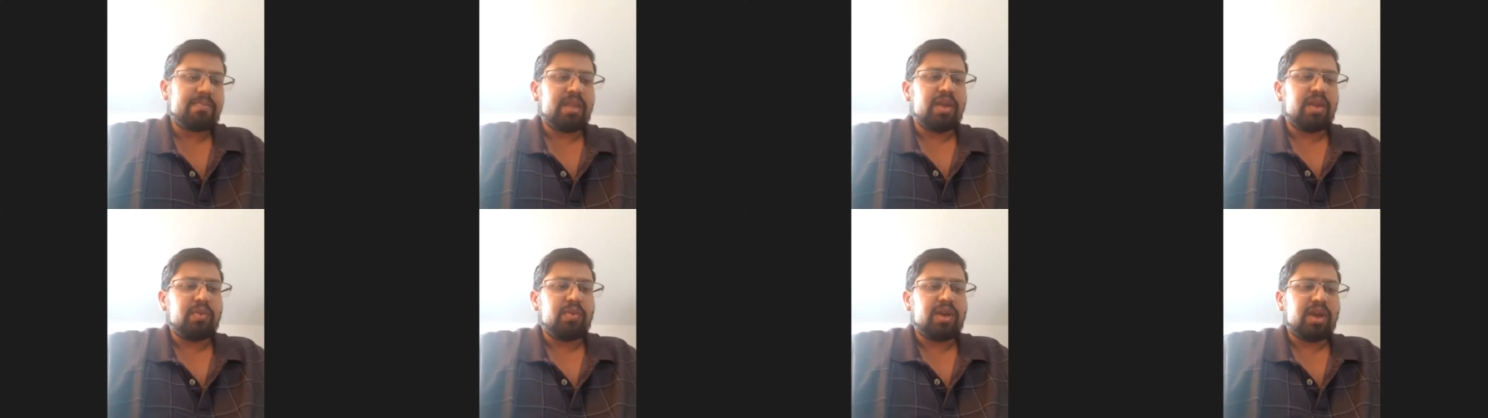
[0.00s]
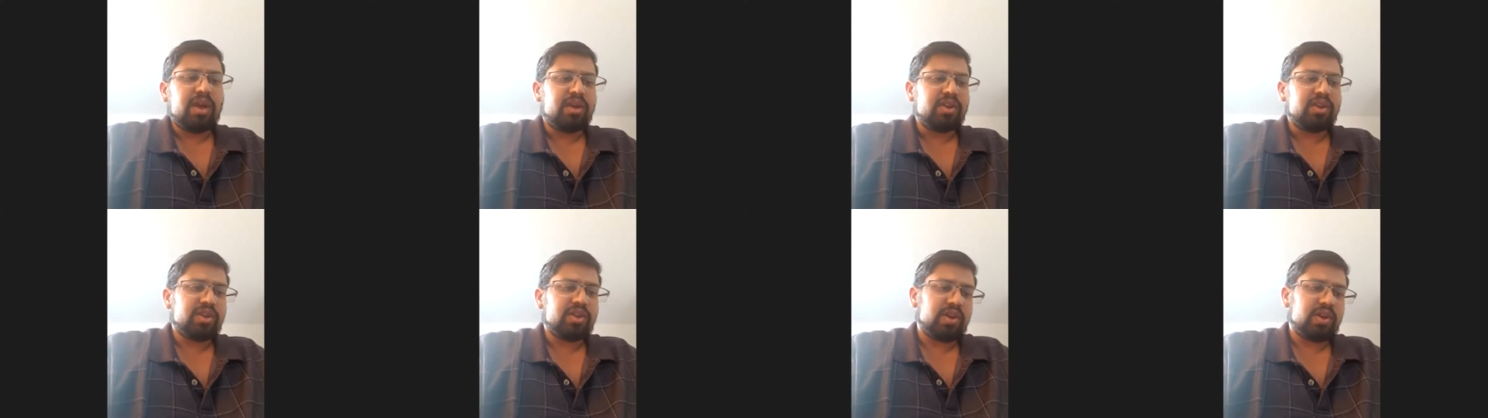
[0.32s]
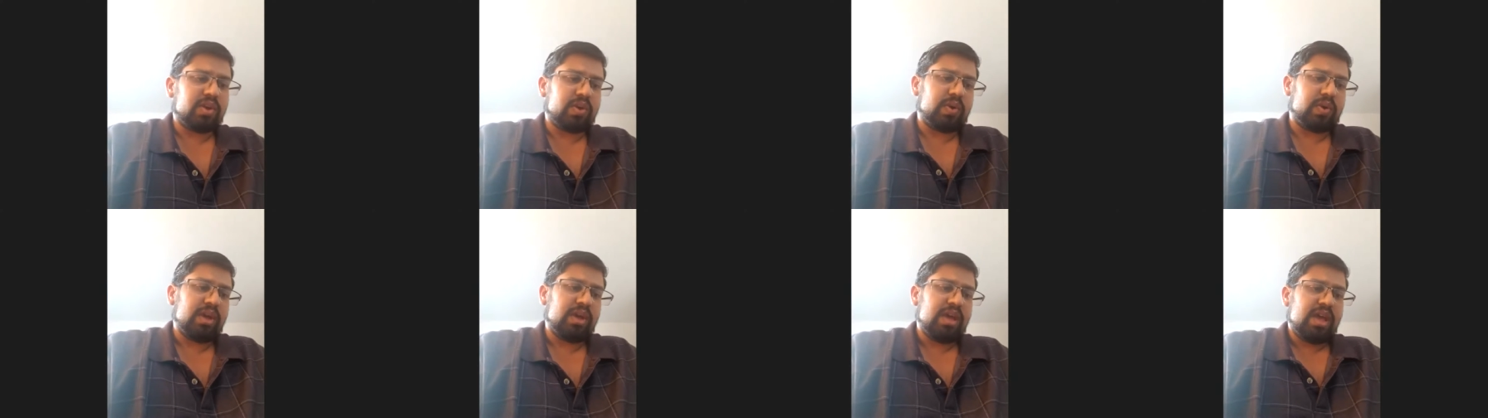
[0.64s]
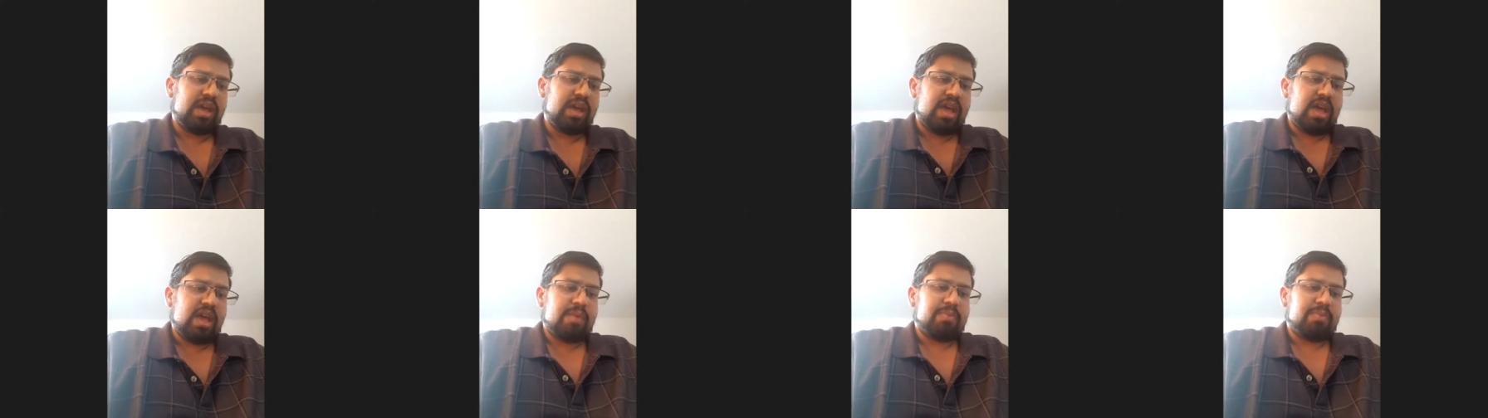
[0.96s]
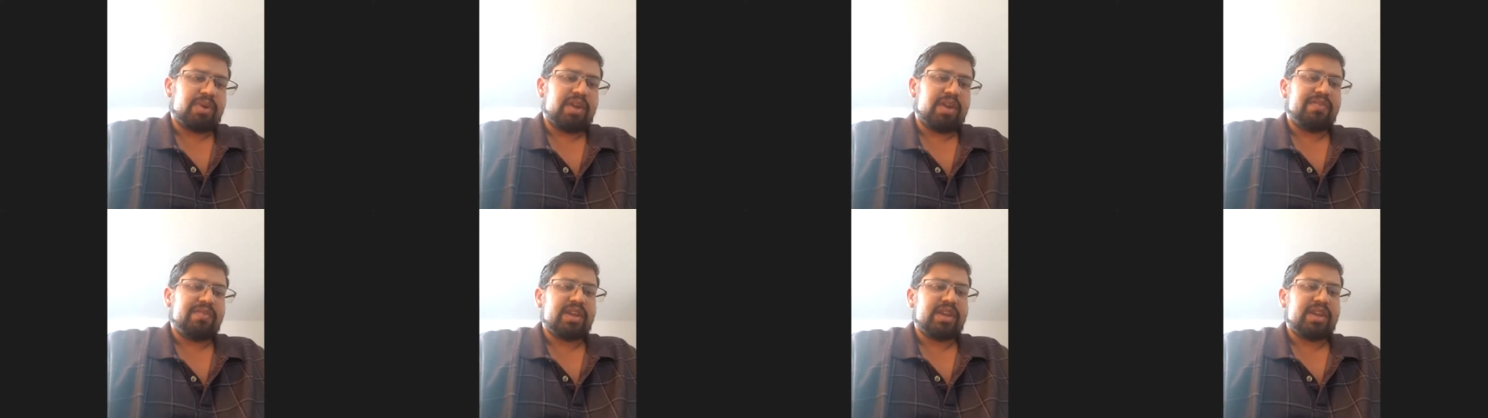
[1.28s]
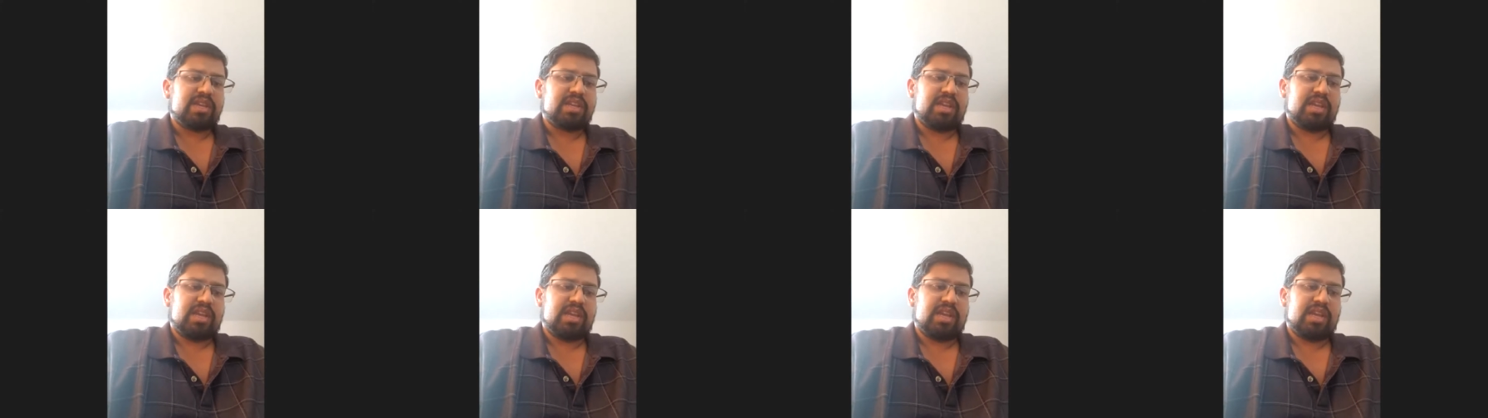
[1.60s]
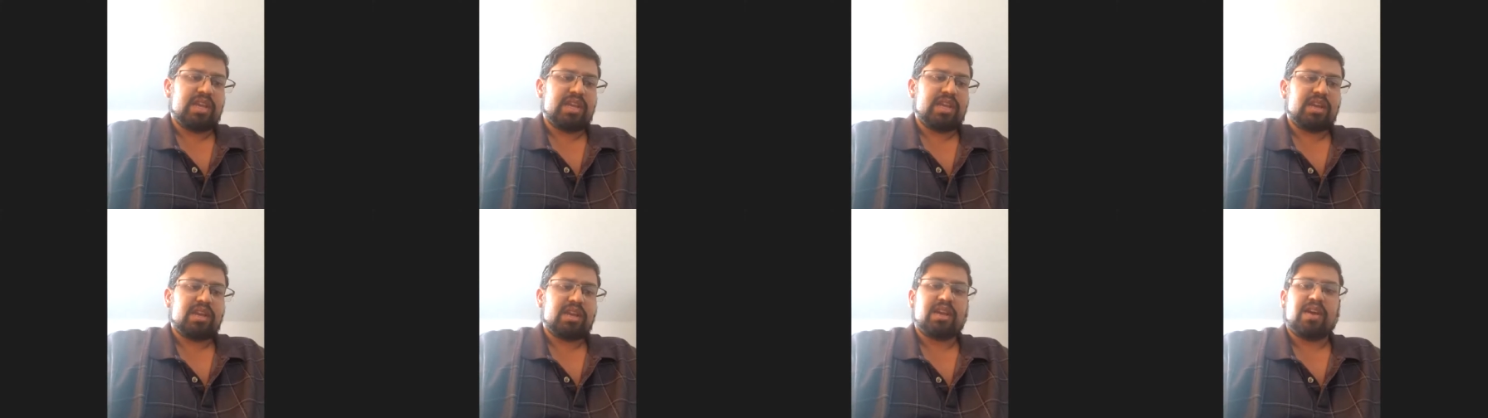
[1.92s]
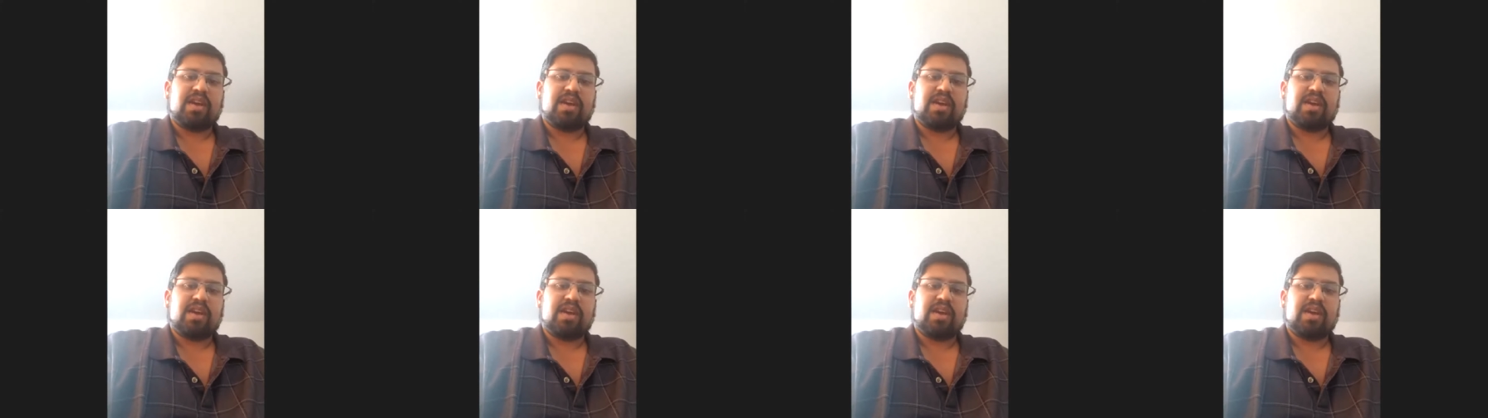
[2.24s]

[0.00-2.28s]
We also previously